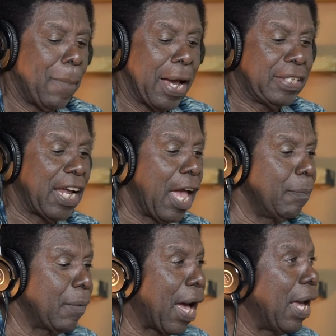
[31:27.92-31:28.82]
By the
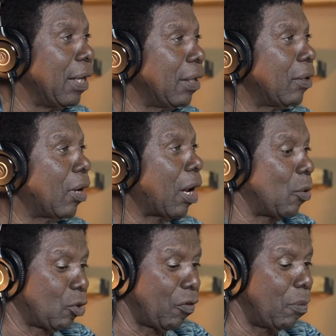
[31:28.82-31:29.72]
time I
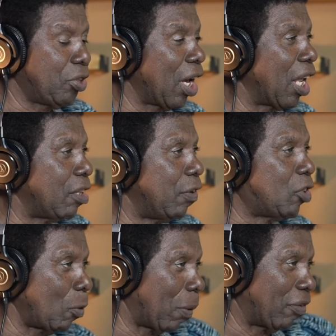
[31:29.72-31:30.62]
was going from Charlottesville
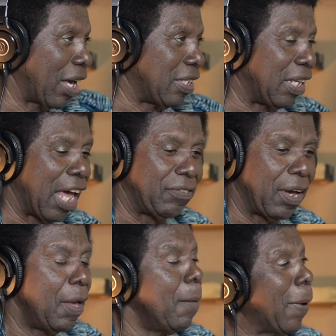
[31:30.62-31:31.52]
supervising
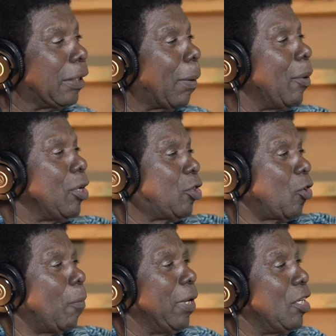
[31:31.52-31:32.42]
Lanka, by the time I reached
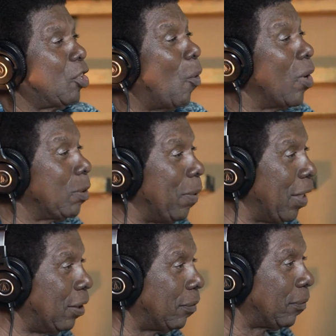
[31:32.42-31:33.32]
Torbay, the song was
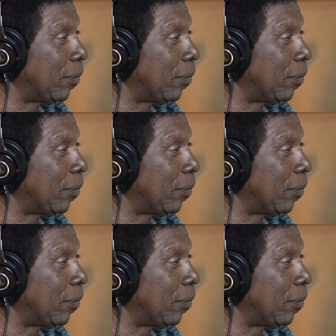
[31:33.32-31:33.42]
made.